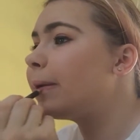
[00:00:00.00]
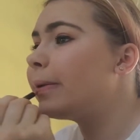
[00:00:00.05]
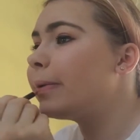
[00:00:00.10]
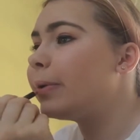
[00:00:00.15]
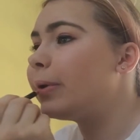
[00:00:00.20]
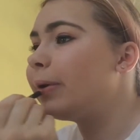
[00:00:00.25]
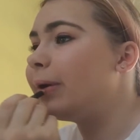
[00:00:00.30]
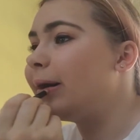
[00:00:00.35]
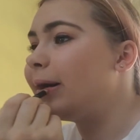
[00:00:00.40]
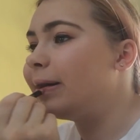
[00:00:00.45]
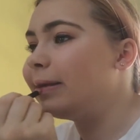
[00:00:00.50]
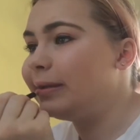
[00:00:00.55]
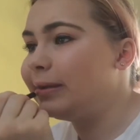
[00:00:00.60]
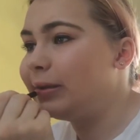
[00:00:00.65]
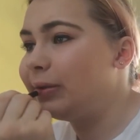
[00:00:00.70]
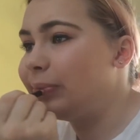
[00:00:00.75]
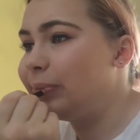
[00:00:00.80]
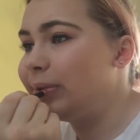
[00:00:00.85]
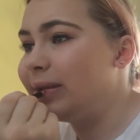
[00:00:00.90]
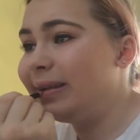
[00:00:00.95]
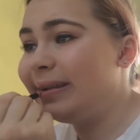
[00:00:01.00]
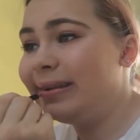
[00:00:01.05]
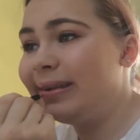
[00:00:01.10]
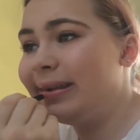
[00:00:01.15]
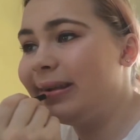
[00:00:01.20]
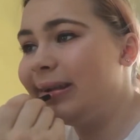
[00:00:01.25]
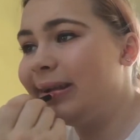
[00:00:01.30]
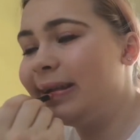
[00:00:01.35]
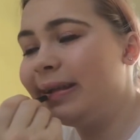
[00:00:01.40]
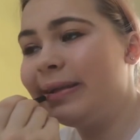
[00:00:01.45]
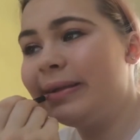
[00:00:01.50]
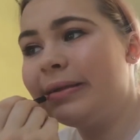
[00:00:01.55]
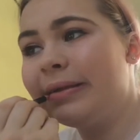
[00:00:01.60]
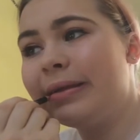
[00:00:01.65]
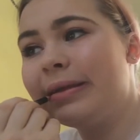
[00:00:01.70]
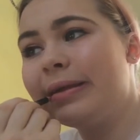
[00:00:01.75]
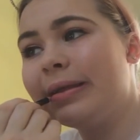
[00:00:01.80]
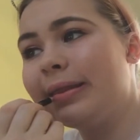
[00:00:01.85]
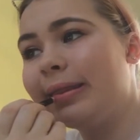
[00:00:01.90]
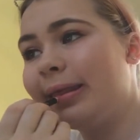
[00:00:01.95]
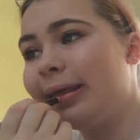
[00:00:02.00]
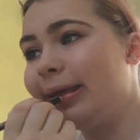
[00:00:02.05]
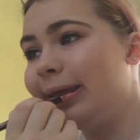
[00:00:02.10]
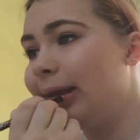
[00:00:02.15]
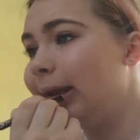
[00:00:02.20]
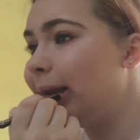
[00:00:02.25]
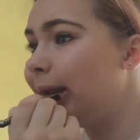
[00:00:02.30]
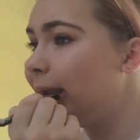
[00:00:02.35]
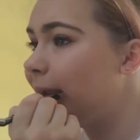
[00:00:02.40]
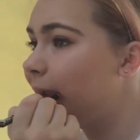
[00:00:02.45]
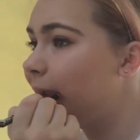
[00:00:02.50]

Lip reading: or harden a bit, and then